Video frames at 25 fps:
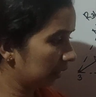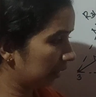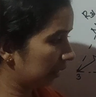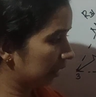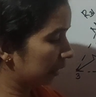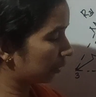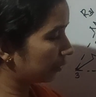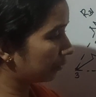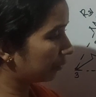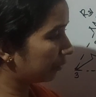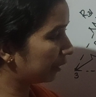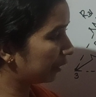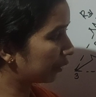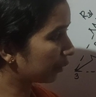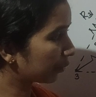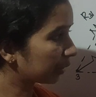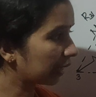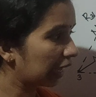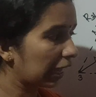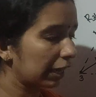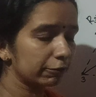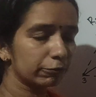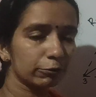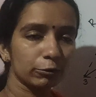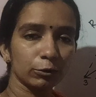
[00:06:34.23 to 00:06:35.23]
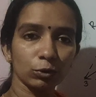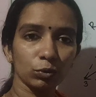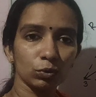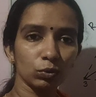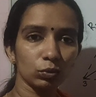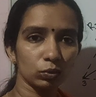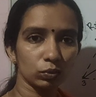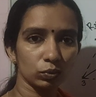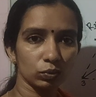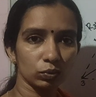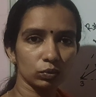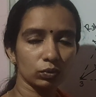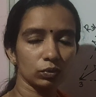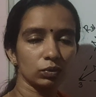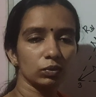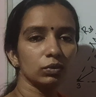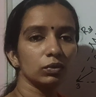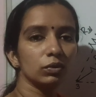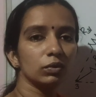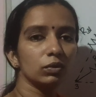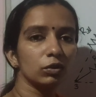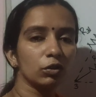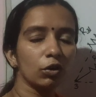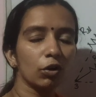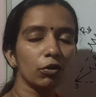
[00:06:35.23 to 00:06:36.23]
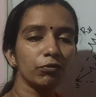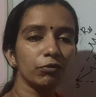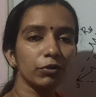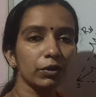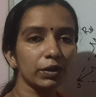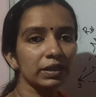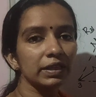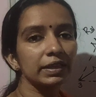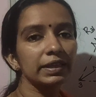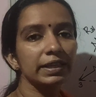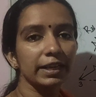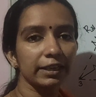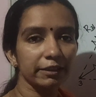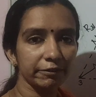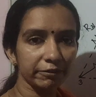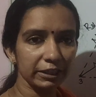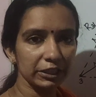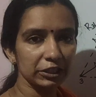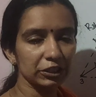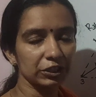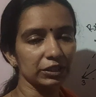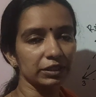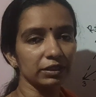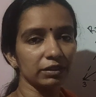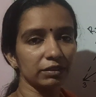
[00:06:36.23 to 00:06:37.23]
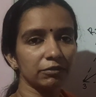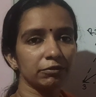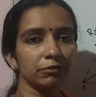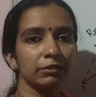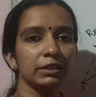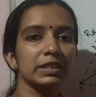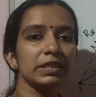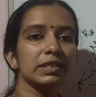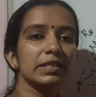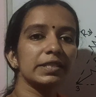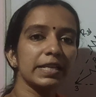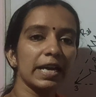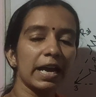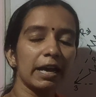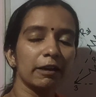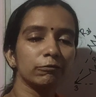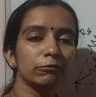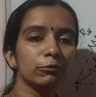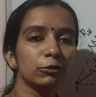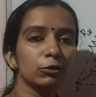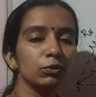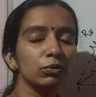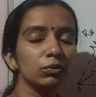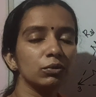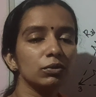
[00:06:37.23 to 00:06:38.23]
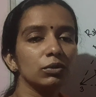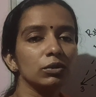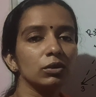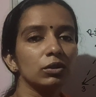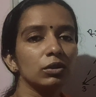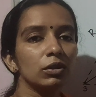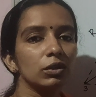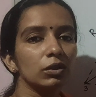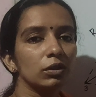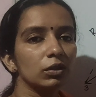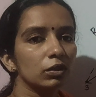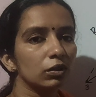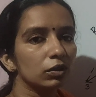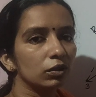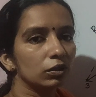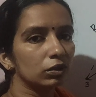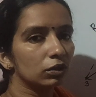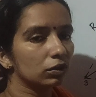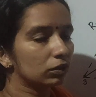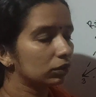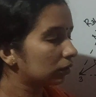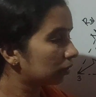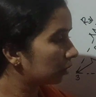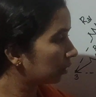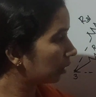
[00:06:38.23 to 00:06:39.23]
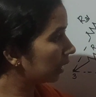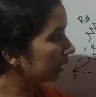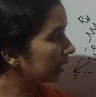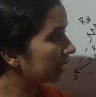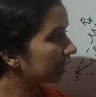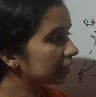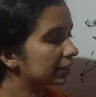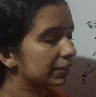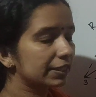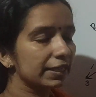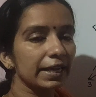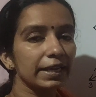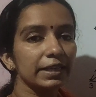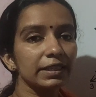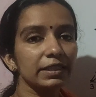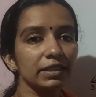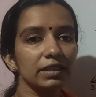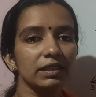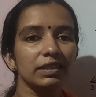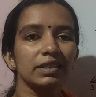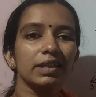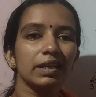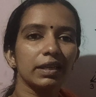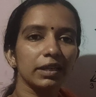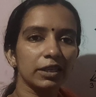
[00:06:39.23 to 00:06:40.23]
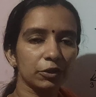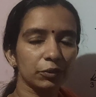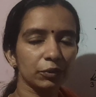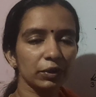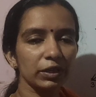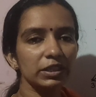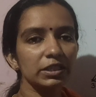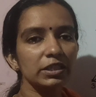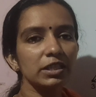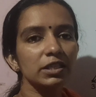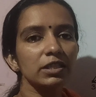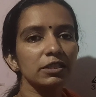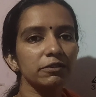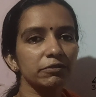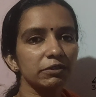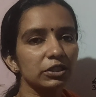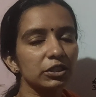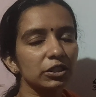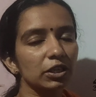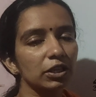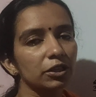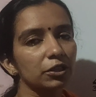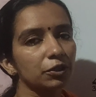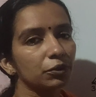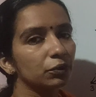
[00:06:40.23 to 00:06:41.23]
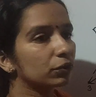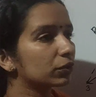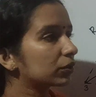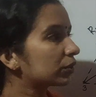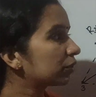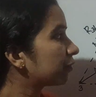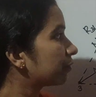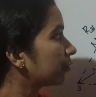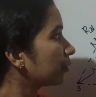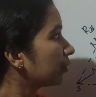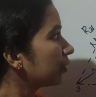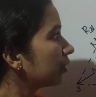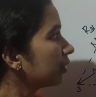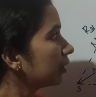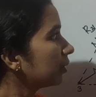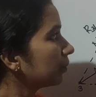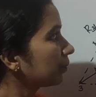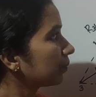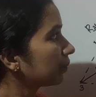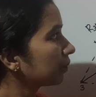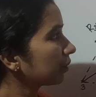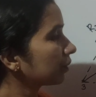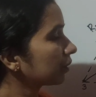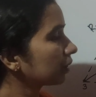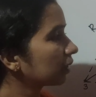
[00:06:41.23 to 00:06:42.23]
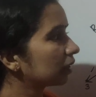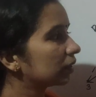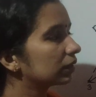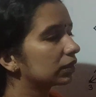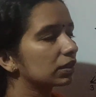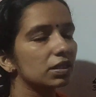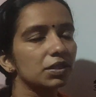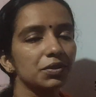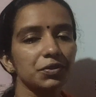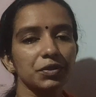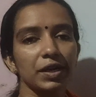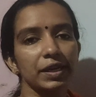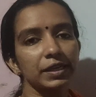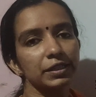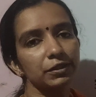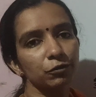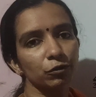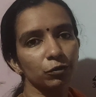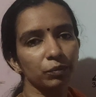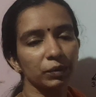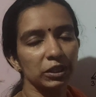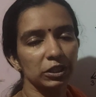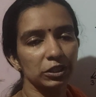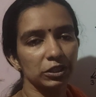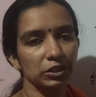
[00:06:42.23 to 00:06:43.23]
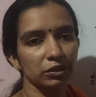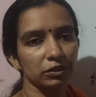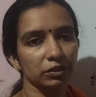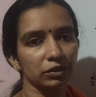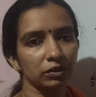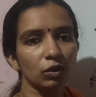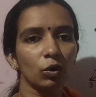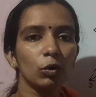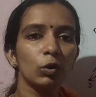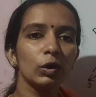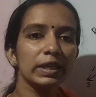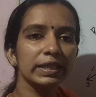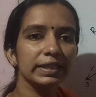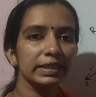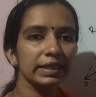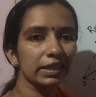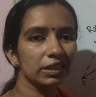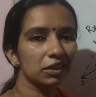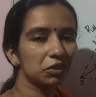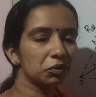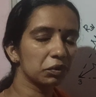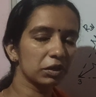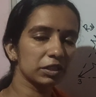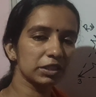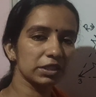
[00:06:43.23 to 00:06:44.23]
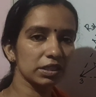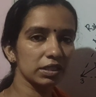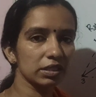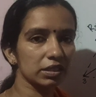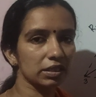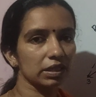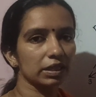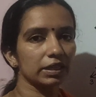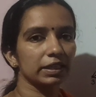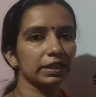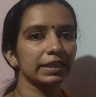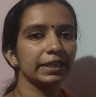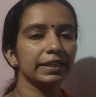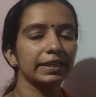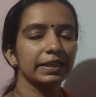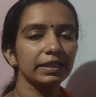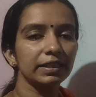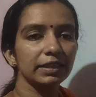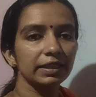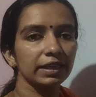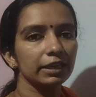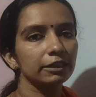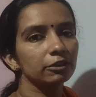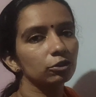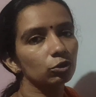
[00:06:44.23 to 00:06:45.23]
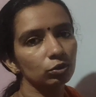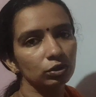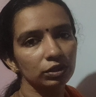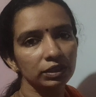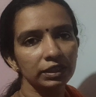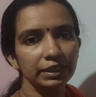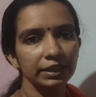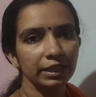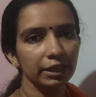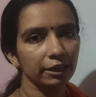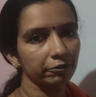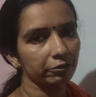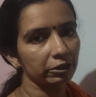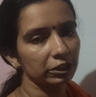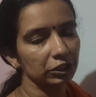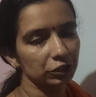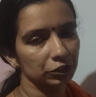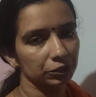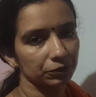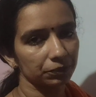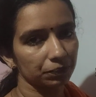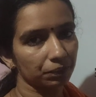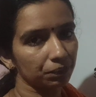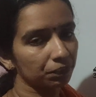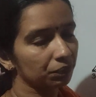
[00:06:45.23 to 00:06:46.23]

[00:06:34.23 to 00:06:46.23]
So we don't have to go for the derivation, we just have to understand the equations which are used for this transformation. Only the equations are needed and not the derivation.